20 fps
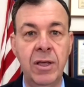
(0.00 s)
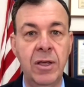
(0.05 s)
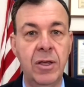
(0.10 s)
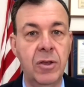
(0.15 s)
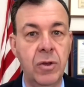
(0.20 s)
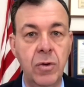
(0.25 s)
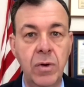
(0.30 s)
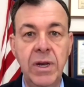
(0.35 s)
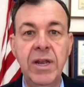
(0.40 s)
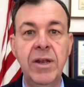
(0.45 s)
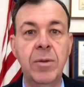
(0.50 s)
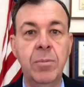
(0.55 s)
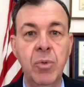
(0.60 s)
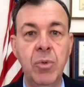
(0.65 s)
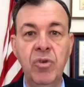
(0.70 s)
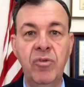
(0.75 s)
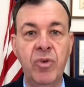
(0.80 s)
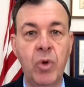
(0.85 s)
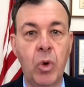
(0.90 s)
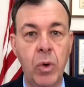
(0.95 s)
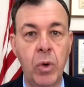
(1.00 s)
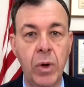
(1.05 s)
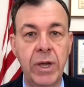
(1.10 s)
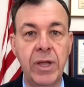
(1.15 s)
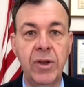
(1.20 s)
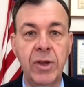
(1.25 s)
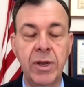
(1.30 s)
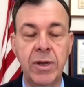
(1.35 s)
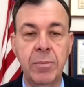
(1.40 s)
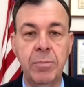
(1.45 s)
you need to move
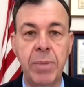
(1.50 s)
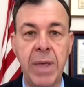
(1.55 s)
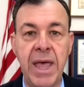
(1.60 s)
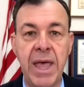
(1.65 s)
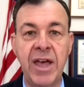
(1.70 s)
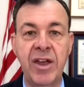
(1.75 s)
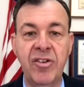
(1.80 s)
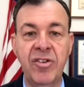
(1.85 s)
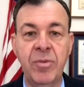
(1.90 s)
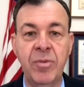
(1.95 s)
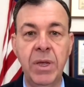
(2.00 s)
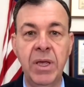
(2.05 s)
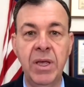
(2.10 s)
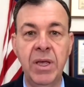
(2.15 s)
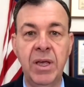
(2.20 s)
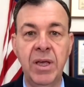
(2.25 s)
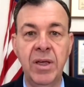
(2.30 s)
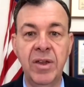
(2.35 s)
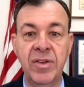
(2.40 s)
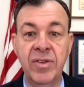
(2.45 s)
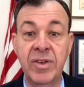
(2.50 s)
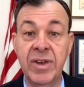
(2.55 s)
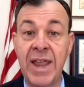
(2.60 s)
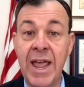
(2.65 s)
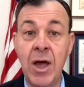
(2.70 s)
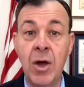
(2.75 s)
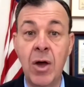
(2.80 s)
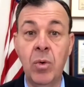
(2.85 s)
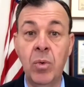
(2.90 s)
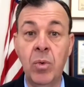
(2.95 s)
quickly to patch, because
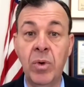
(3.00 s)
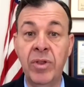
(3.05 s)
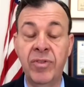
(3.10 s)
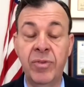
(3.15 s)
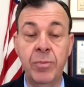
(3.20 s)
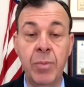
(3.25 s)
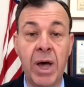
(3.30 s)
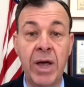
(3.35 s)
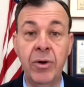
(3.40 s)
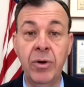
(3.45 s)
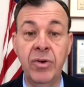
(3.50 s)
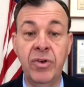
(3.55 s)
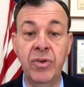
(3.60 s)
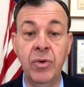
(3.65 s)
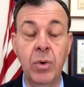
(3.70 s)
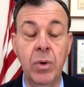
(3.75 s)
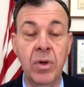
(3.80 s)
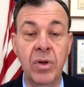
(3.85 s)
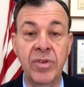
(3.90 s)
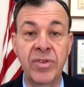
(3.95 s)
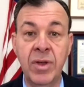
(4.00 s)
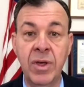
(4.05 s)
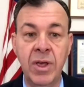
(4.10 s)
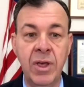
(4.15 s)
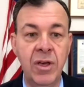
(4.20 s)
now with modern tools,